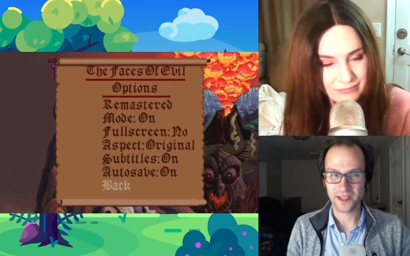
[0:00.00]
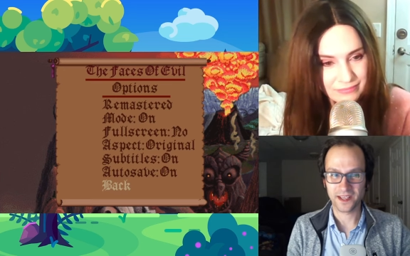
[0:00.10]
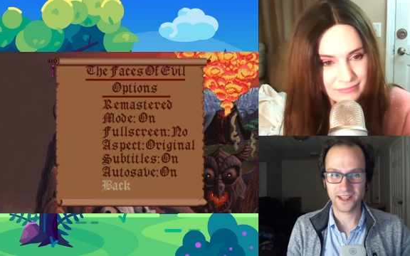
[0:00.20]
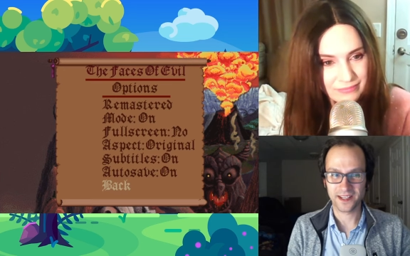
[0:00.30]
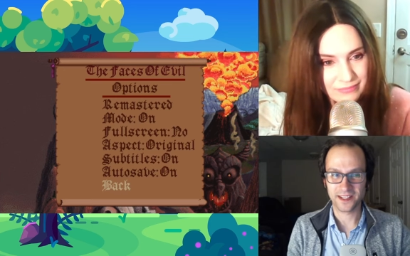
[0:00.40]

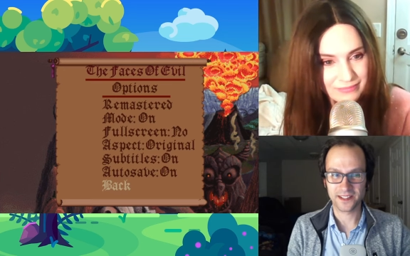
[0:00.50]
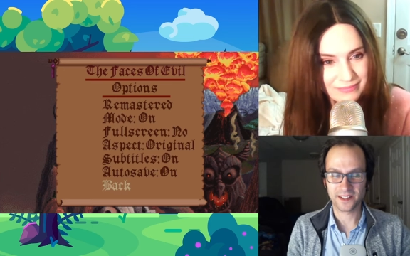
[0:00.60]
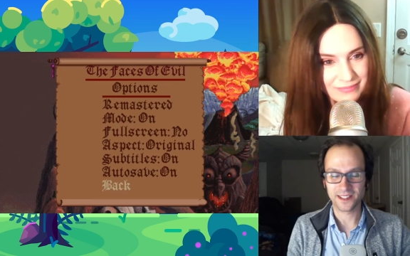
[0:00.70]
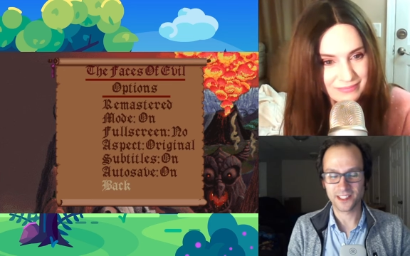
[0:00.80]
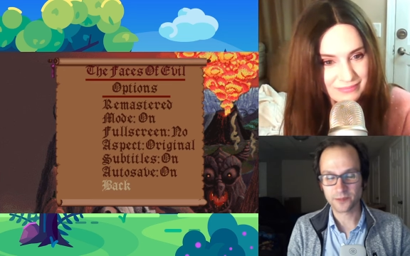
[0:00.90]

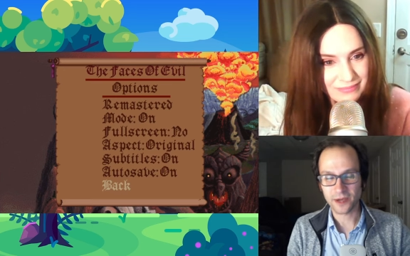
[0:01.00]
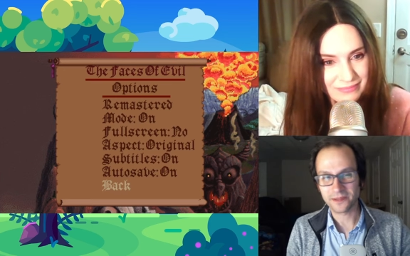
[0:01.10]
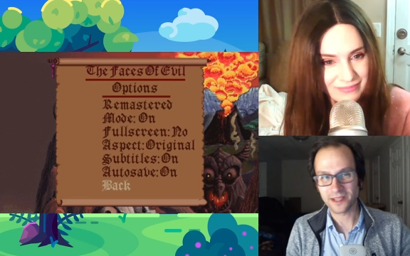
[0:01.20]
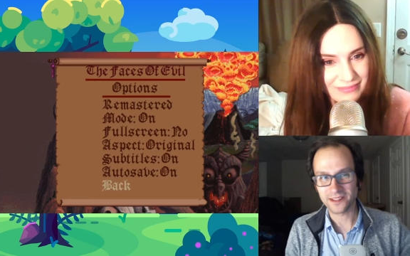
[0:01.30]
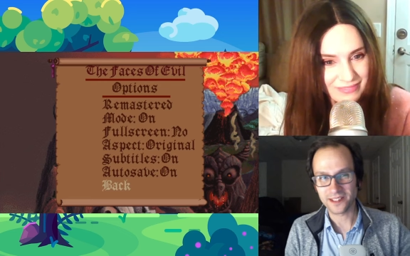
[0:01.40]
Speaker 1: and it's
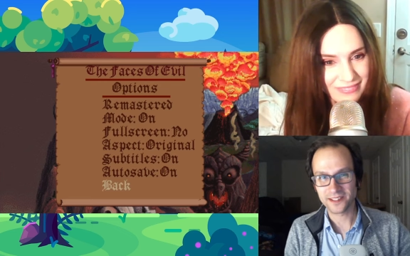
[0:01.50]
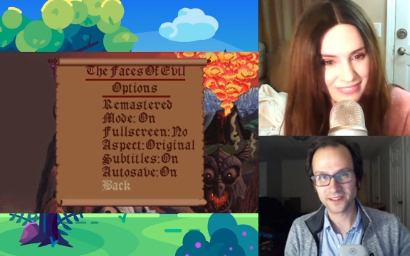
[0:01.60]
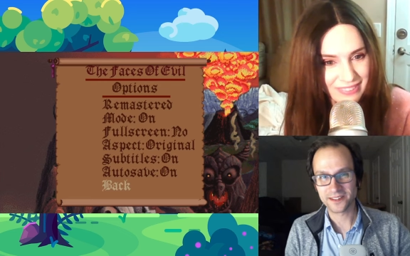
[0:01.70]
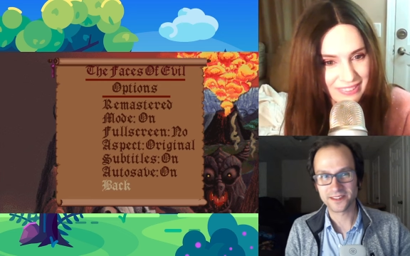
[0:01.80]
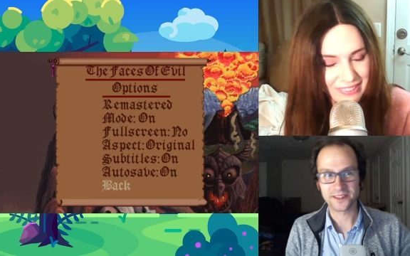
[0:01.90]
probably not
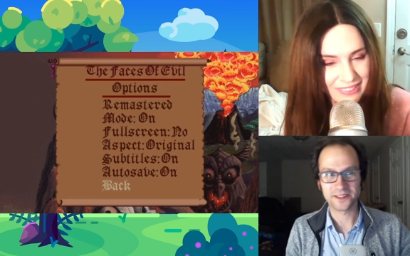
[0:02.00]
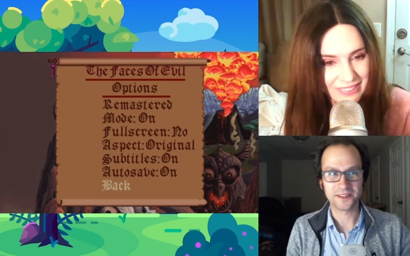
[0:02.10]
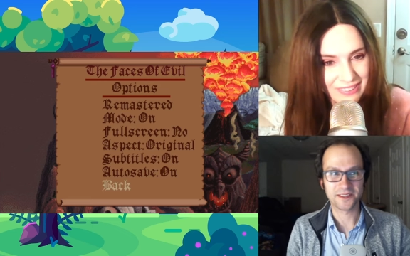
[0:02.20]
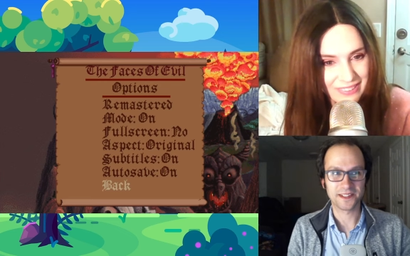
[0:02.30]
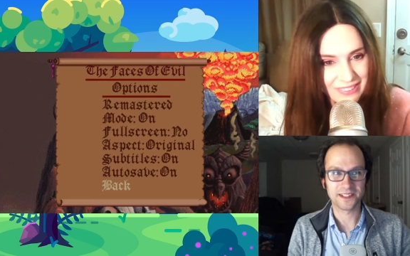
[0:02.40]
legal,
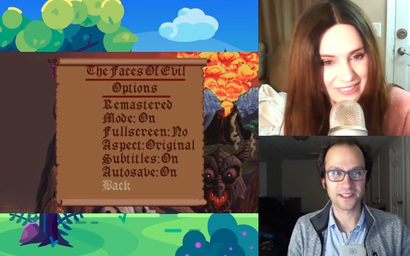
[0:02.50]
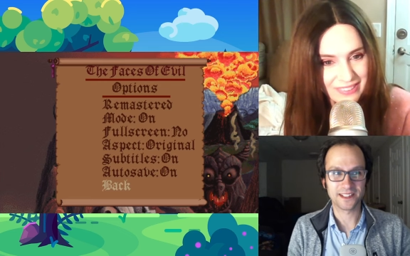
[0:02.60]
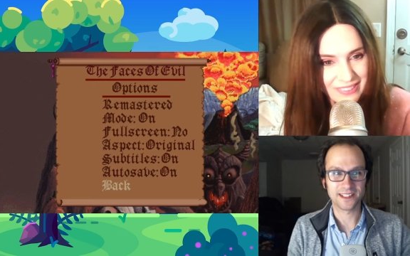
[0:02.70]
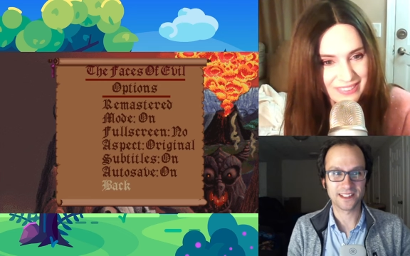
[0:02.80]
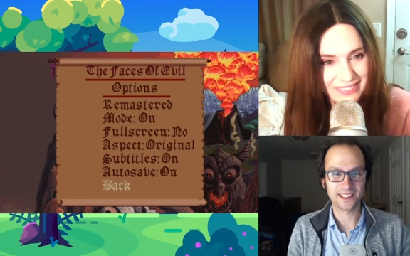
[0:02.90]
so
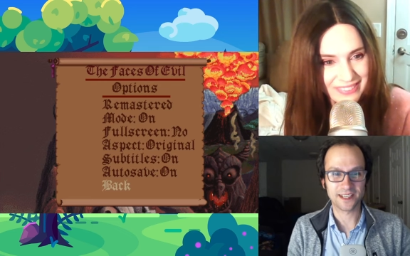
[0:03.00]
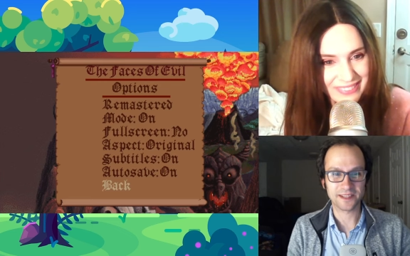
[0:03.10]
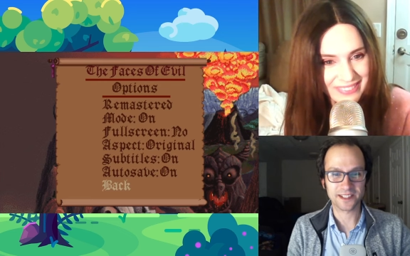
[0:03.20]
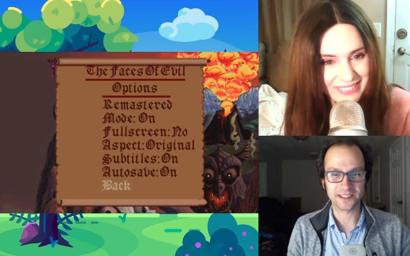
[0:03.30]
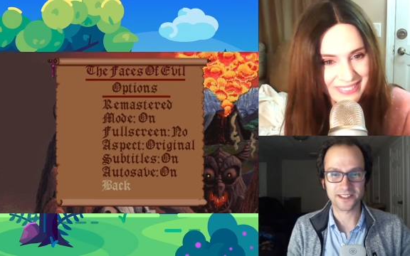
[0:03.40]
uh,
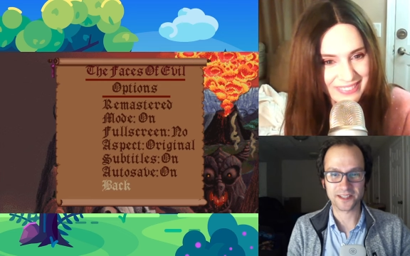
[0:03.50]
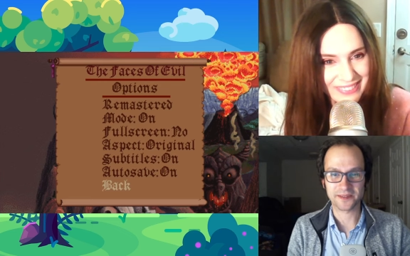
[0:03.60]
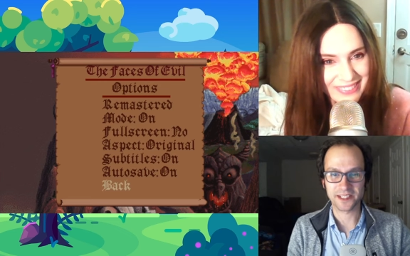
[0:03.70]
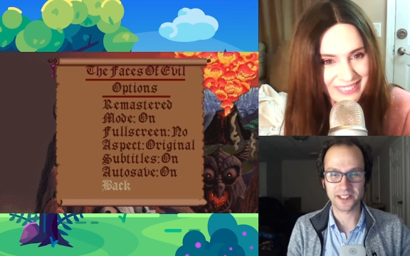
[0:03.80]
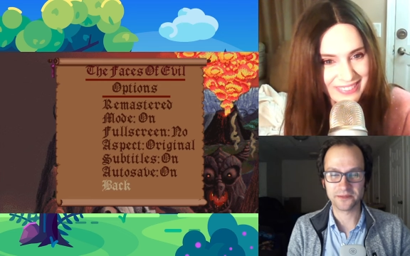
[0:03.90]
I'm not going to
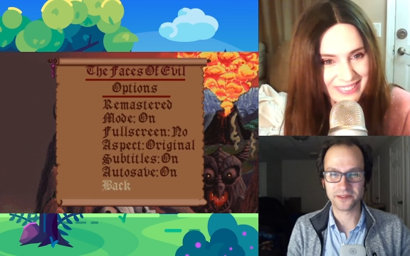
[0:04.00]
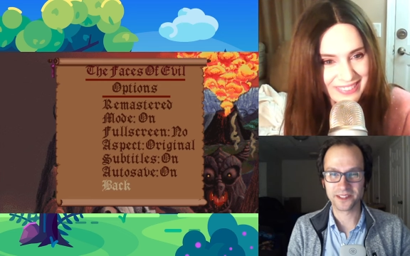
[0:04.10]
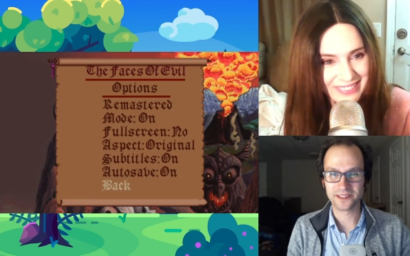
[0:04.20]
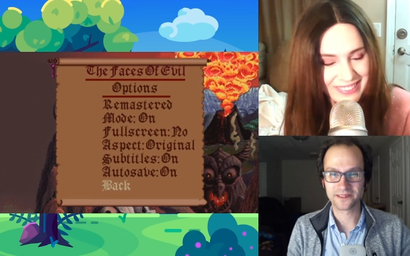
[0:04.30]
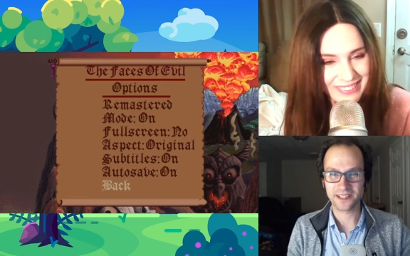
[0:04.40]
talk about it
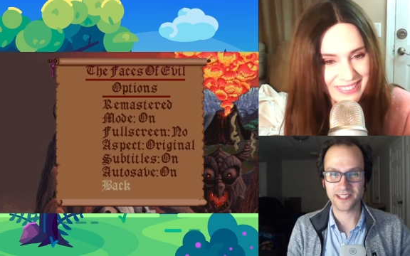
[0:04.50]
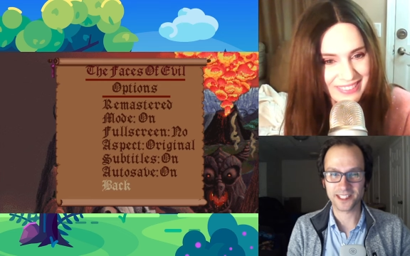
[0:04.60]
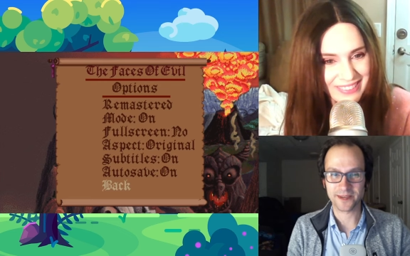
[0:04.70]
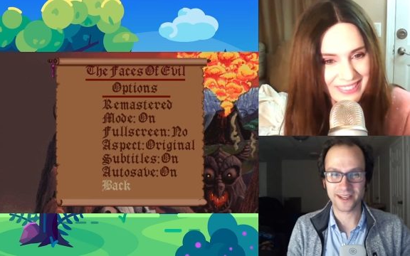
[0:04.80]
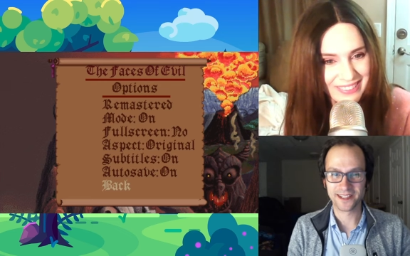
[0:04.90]
anymore. Okay,
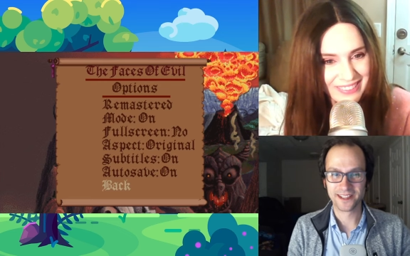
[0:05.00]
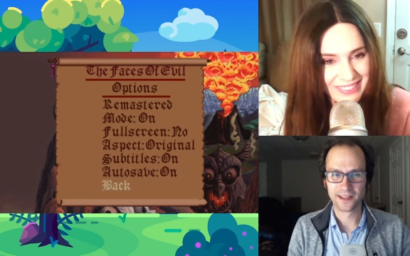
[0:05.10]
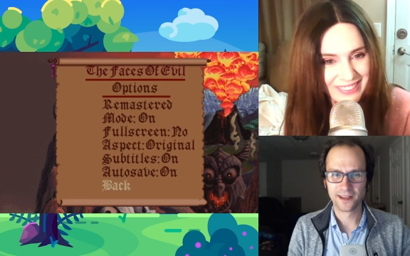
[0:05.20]
thanks, bye."